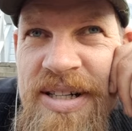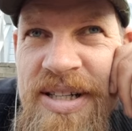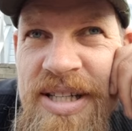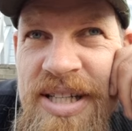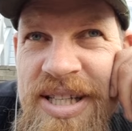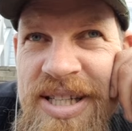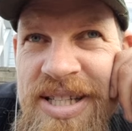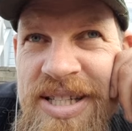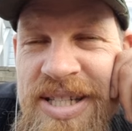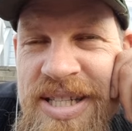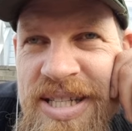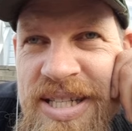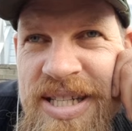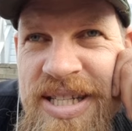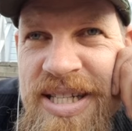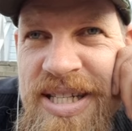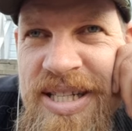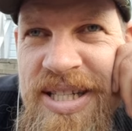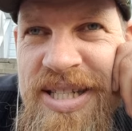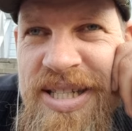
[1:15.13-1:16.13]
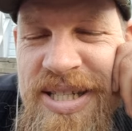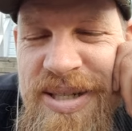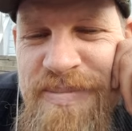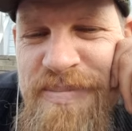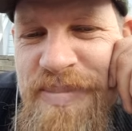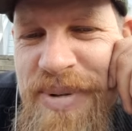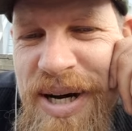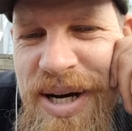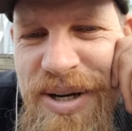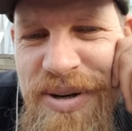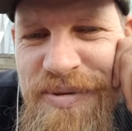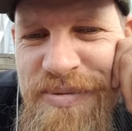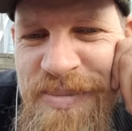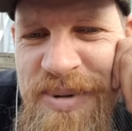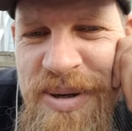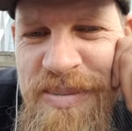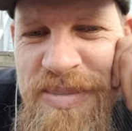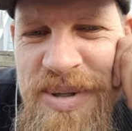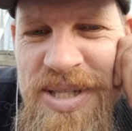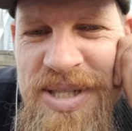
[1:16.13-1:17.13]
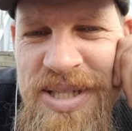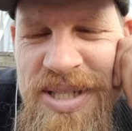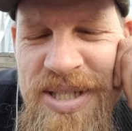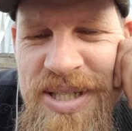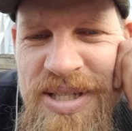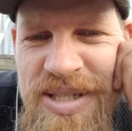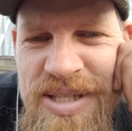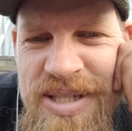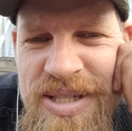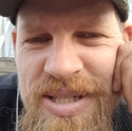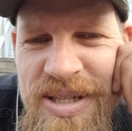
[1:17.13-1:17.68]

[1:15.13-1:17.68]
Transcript: is part of my business.